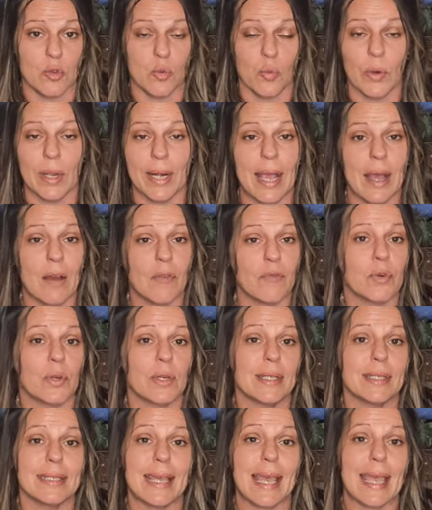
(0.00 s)
went out for
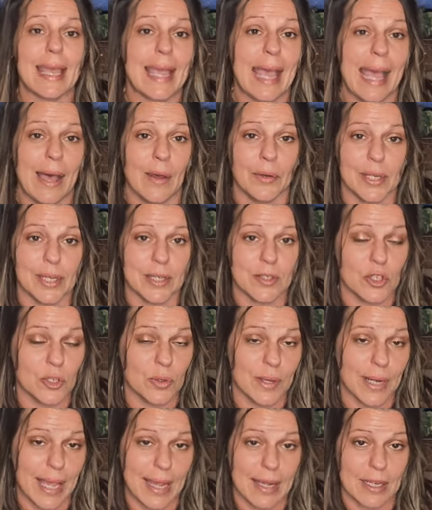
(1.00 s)
a day outing to
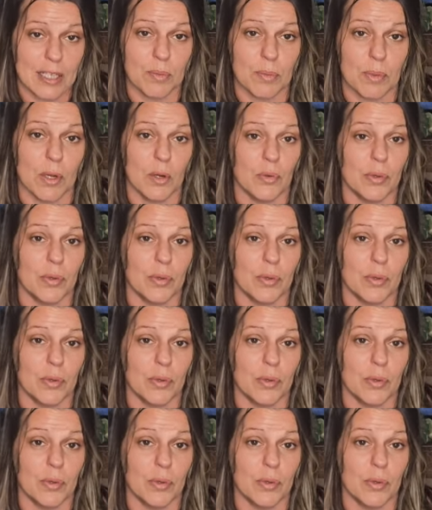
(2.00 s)
an expo